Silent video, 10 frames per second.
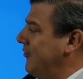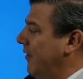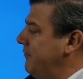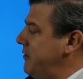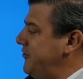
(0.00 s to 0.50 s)

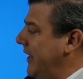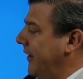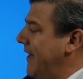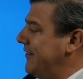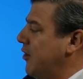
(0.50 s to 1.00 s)
of New
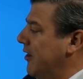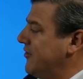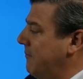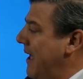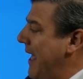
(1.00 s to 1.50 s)
Zealand that's got
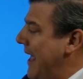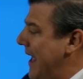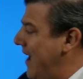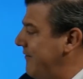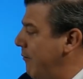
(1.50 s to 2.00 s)
some
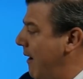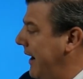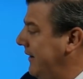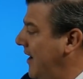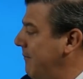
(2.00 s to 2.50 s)
heavy
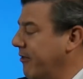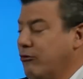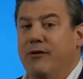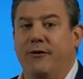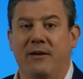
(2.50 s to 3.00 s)
rain coming
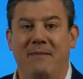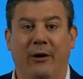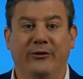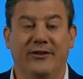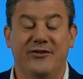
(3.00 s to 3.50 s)
through for the
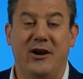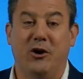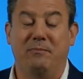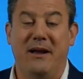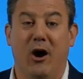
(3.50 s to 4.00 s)
mountains. There
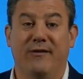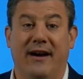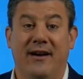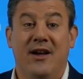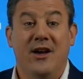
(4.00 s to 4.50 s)
could be
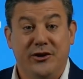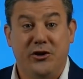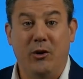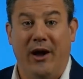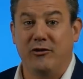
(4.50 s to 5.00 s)
over
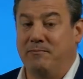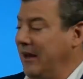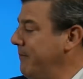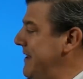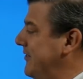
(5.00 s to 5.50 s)
200
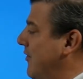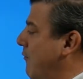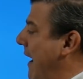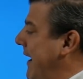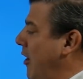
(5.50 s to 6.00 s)
millimetres of
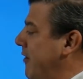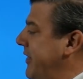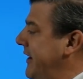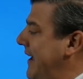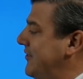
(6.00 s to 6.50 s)
rain over
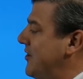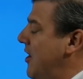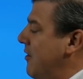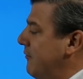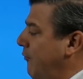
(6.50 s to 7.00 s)
the next
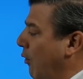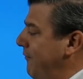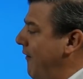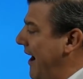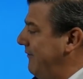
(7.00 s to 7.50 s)
four or
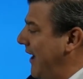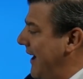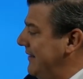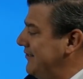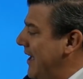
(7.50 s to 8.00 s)
five
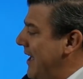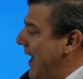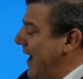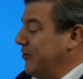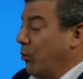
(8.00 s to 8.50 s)
days
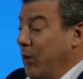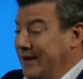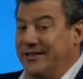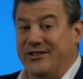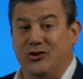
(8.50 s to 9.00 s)
as a
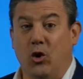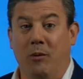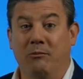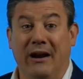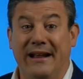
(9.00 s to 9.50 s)
winter
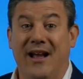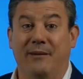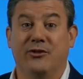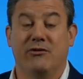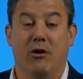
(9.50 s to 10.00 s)
storm really
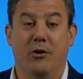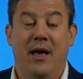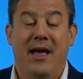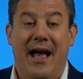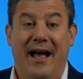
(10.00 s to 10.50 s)
comes through
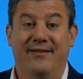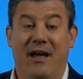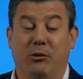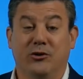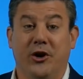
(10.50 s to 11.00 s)
and
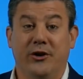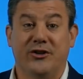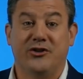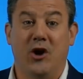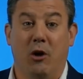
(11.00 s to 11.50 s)
that will turn to
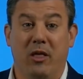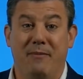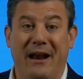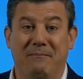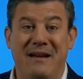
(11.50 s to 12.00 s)
snow with
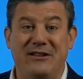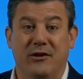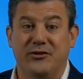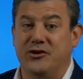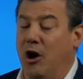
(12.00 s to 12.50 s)
about a metre
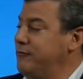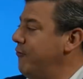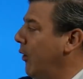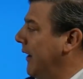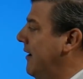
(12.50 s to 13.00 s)
of snow
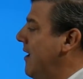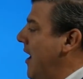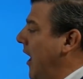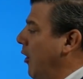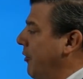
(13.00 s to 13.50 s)
falling
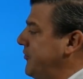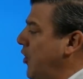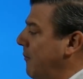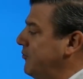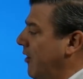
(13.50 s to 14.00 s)
along the
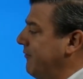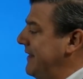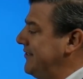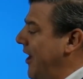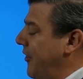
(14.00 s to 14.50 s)
tops of
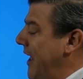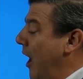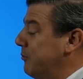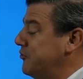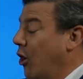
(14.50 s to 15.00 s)
the southern
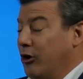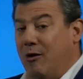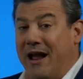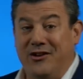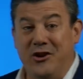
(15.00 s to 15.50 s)
Alps. Not
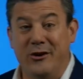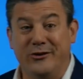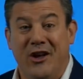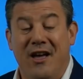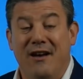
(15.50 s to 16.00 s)
great
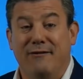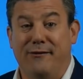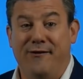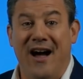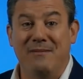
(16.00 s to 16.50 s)
news for
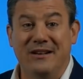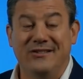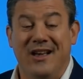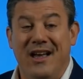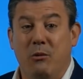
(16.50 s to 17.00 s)

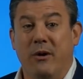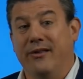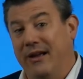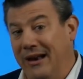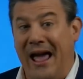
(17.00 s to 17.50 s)
farmers
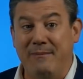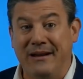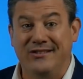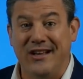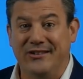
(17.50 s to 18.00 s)
with
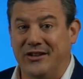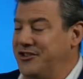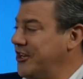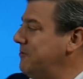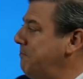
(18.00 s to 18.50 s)
lambing season
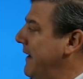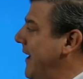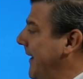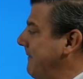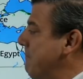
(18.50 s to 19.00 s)
just
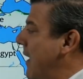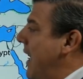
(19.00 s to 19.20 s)
beginning.